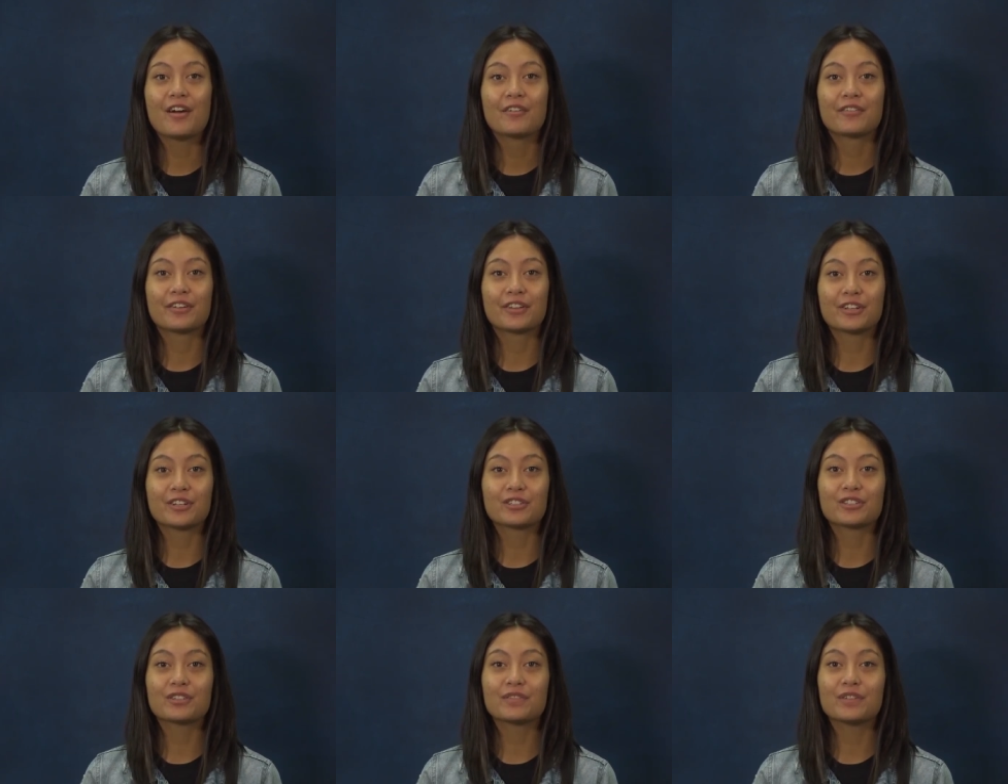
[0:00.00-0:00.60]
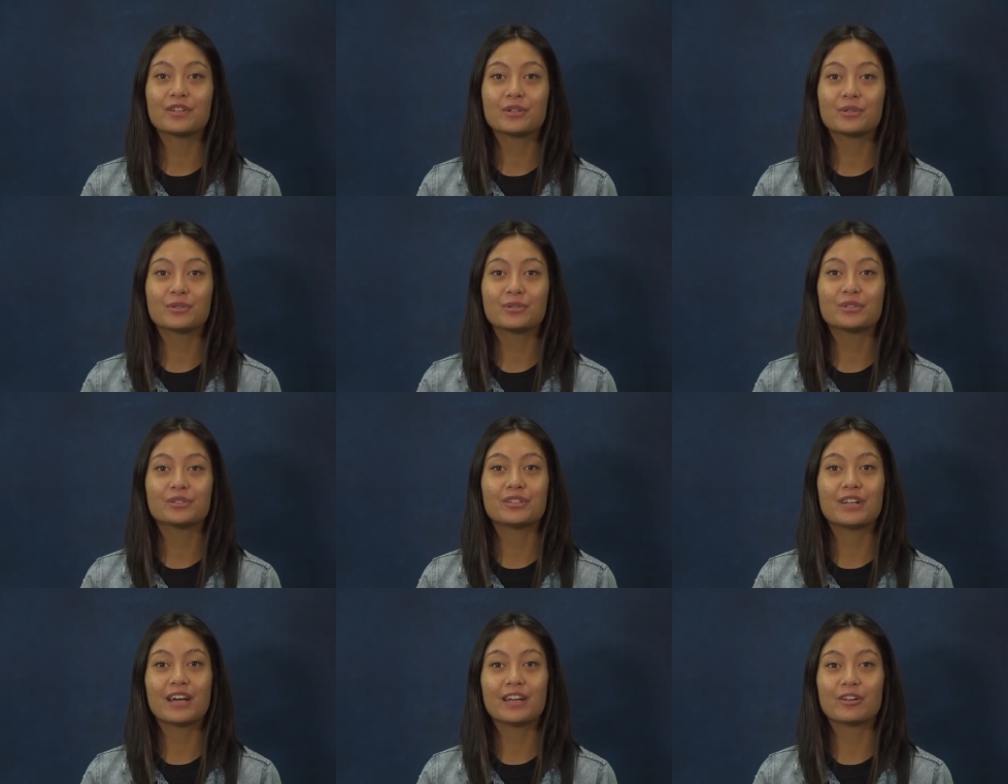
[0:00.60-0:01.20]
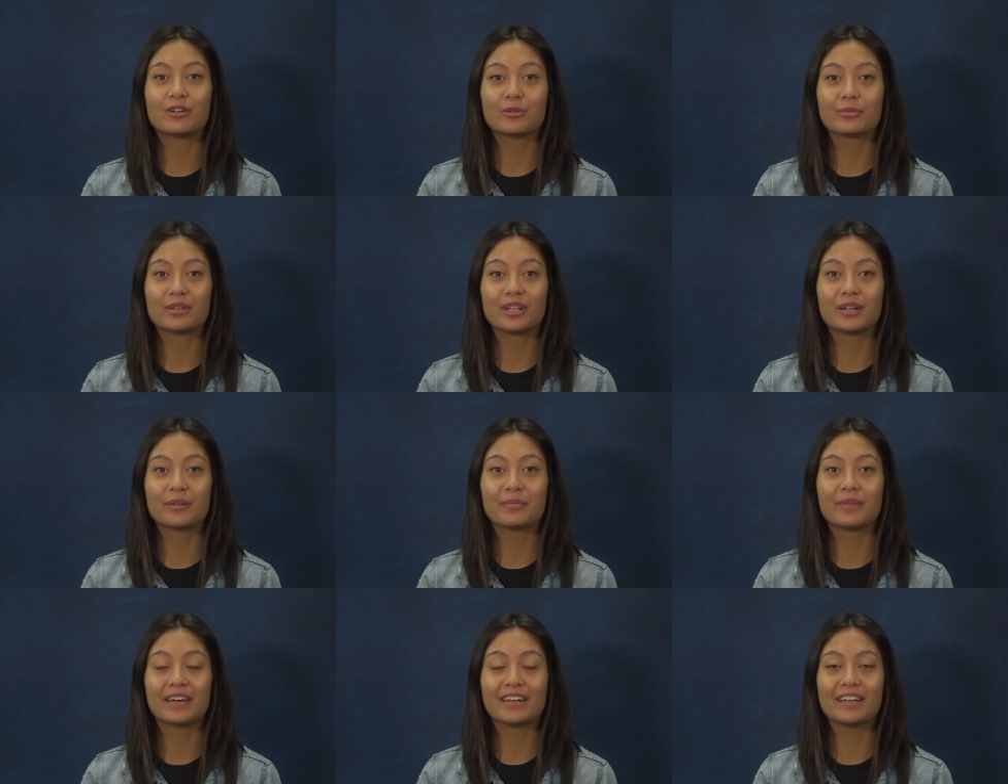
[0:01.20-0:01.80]
For those of you who do not know
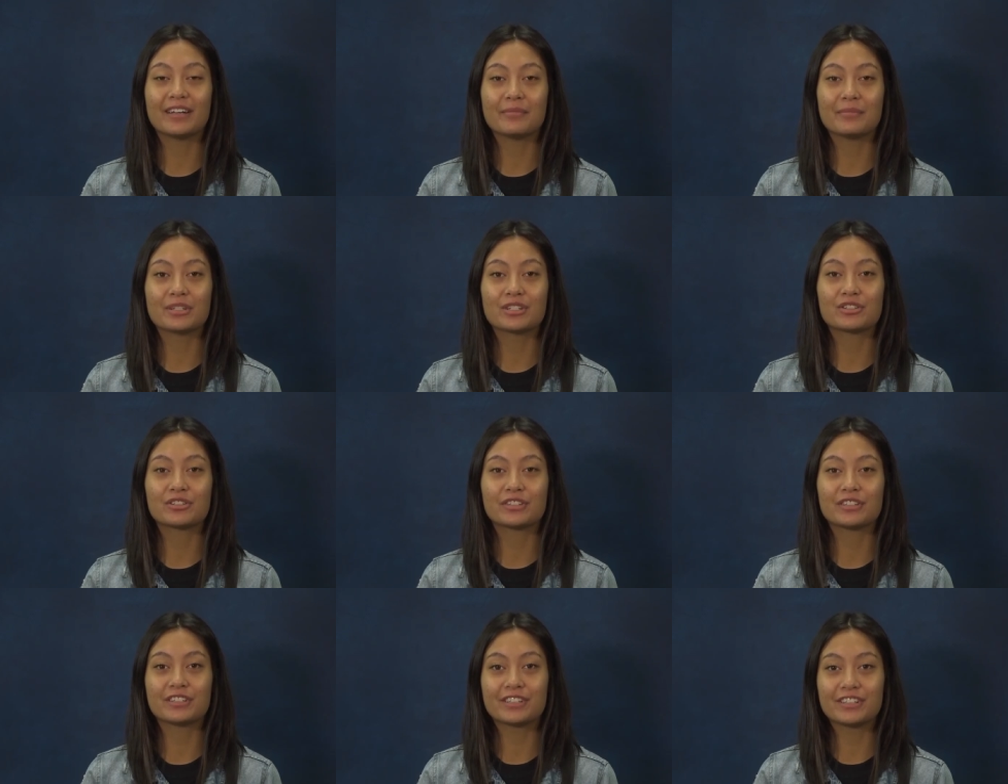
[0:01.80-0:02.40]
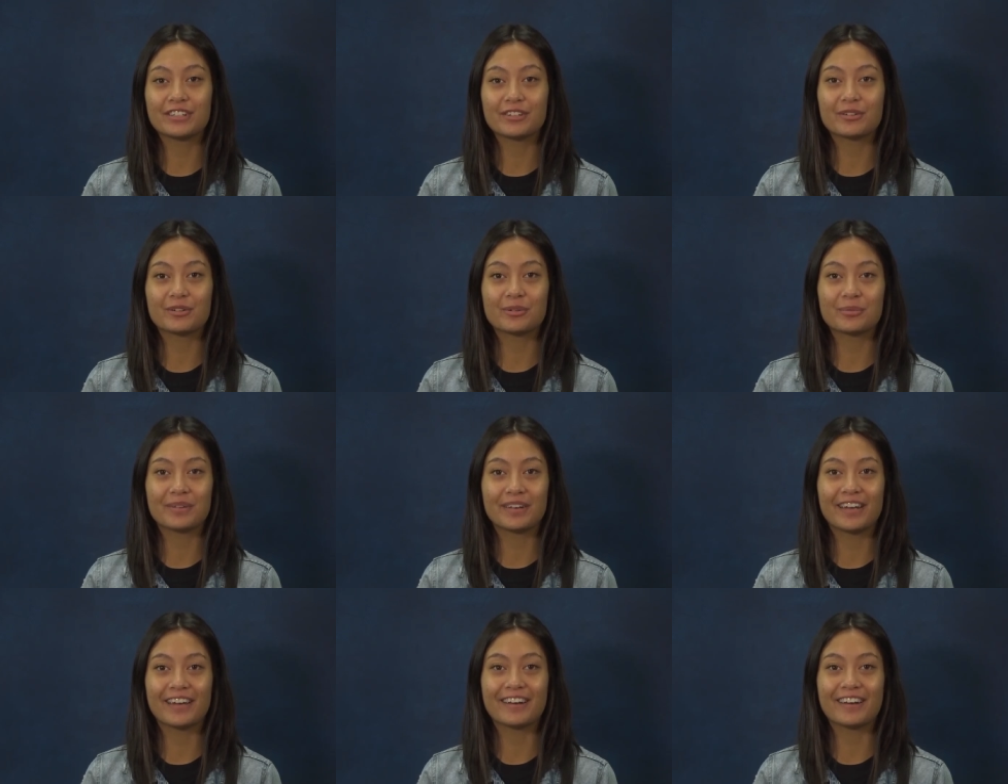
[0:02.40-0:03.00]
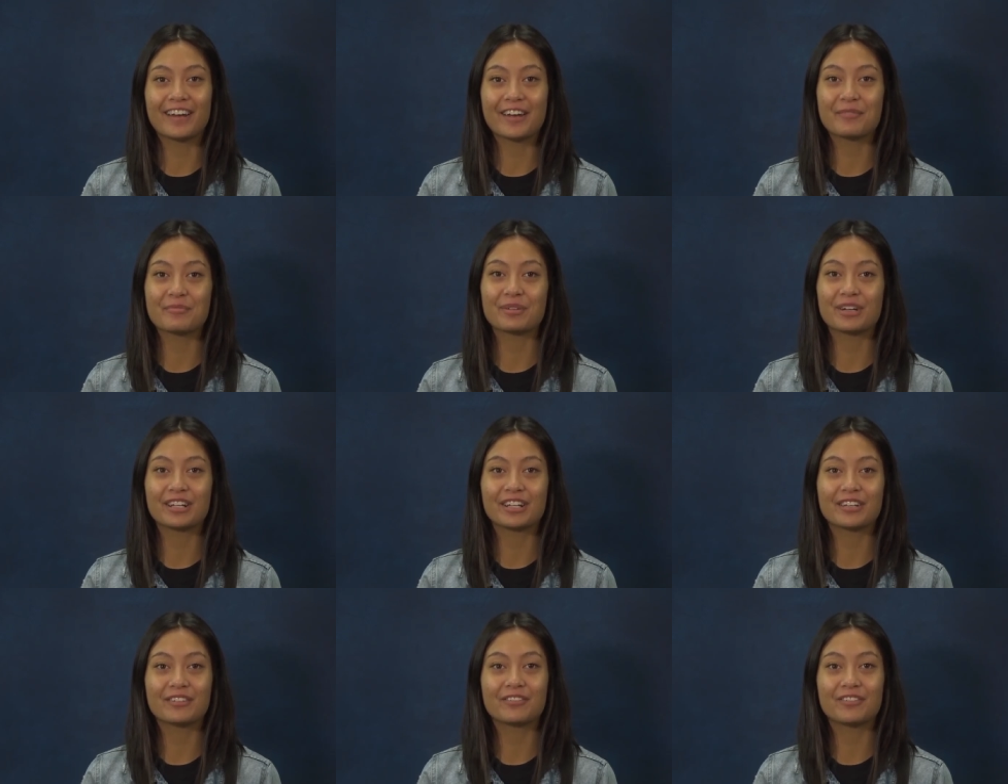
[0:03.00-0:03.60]
me, my name is Trinity Groovy and I am
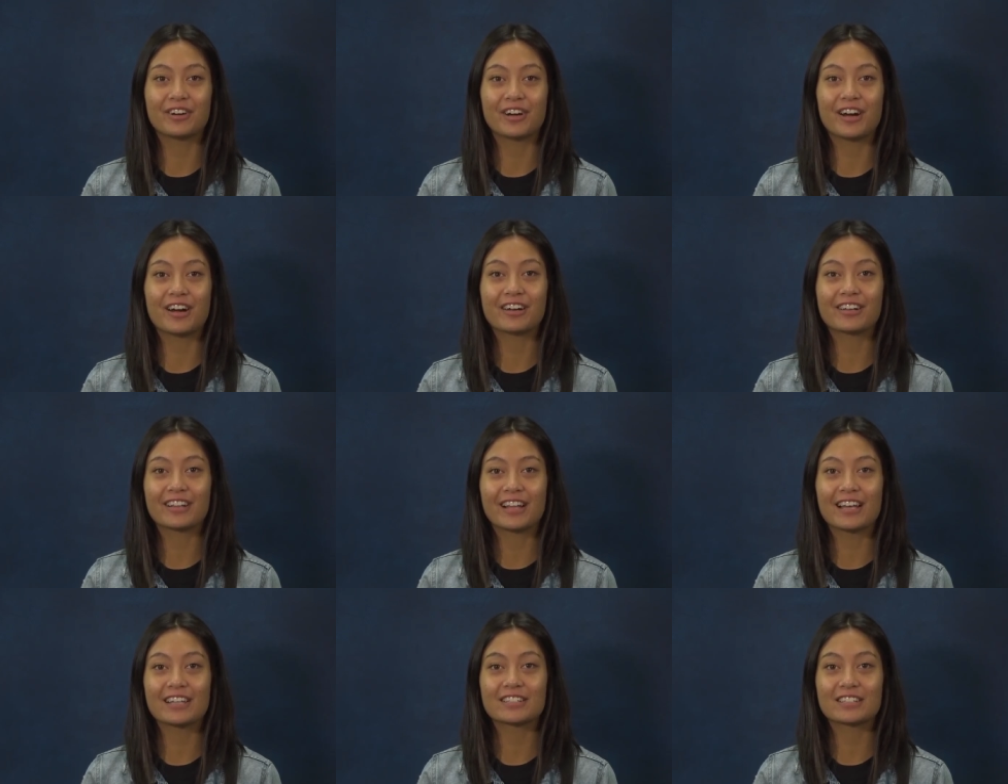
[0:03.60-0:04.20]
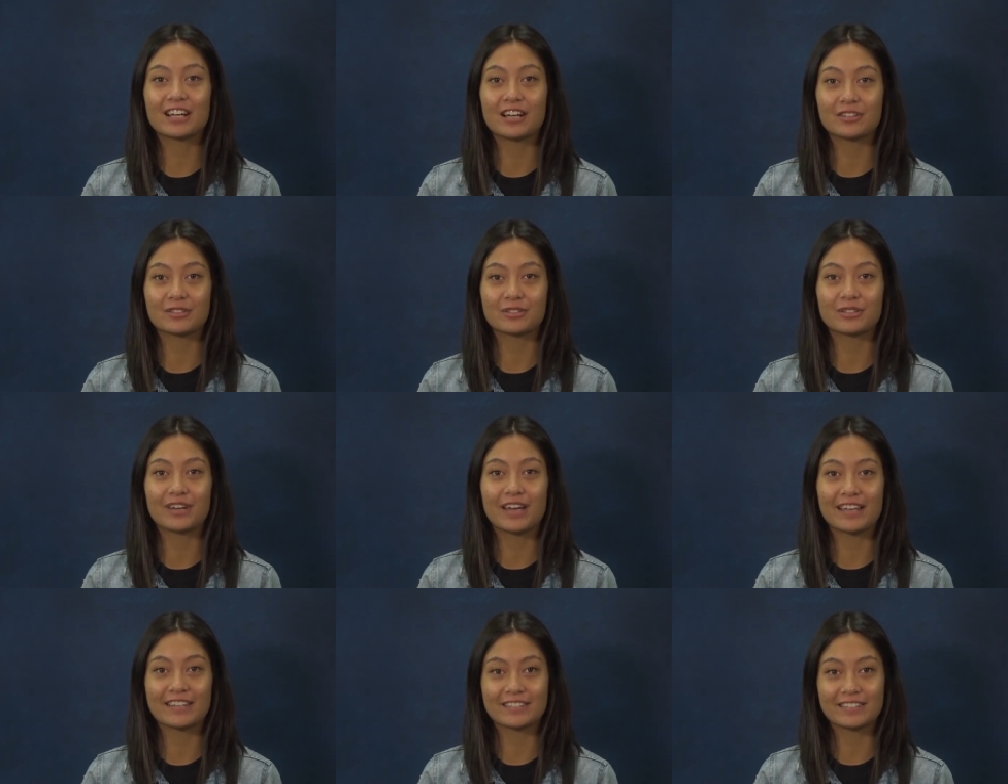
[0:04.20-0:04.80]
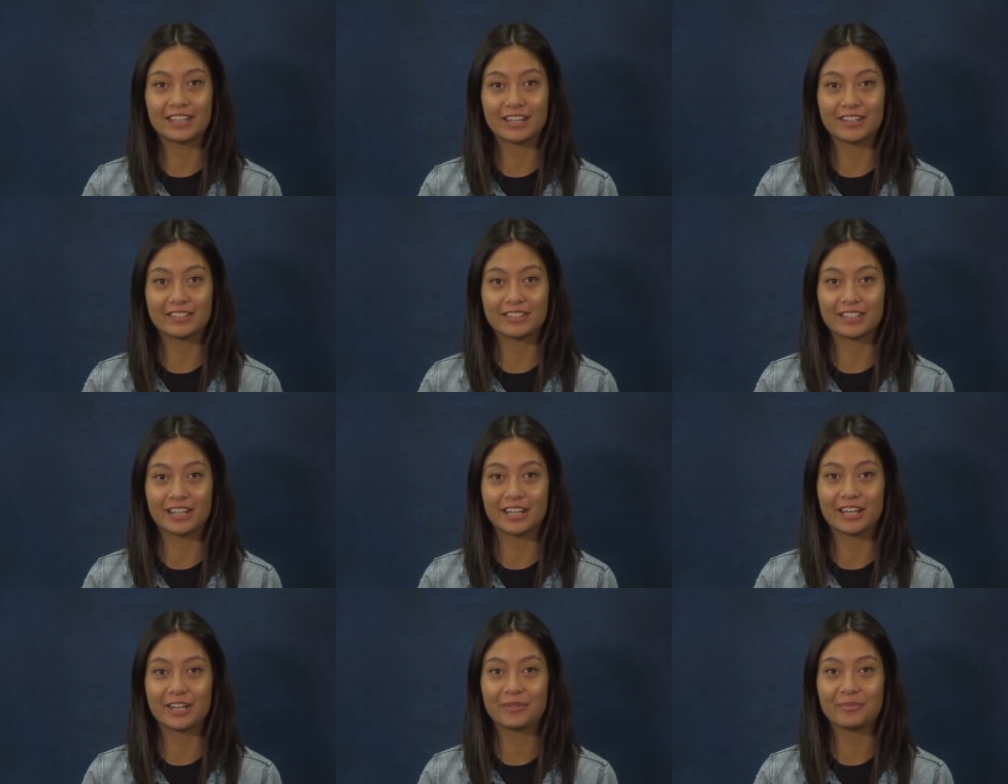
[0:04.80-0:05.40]
running for our class council as
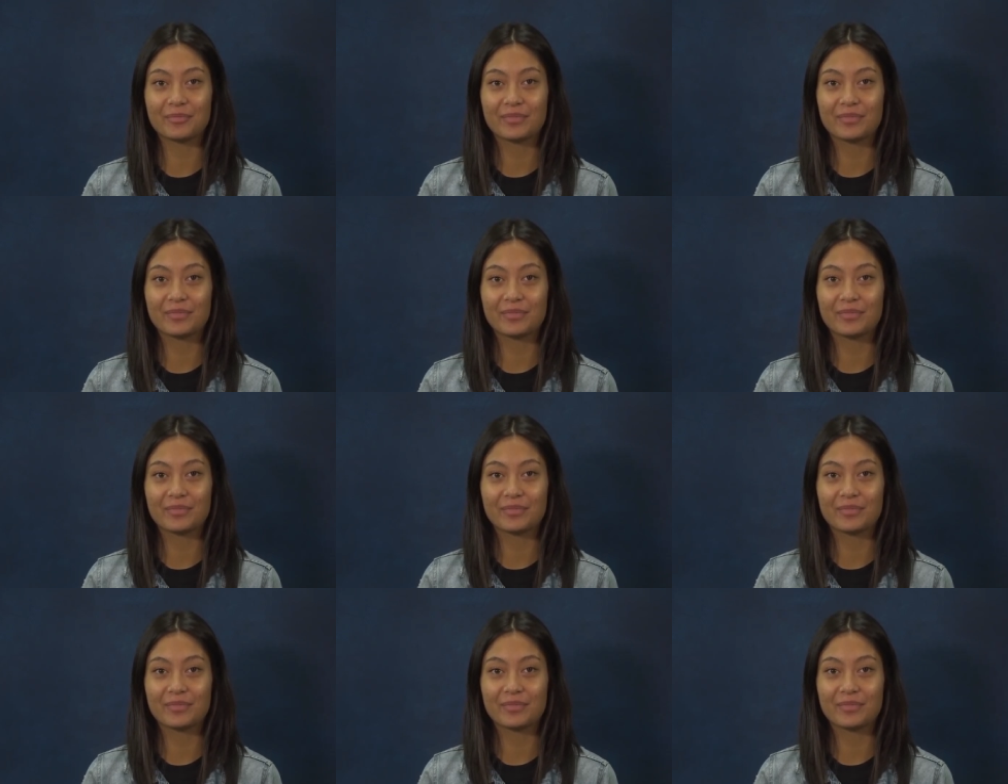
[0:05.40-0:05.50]
secretary.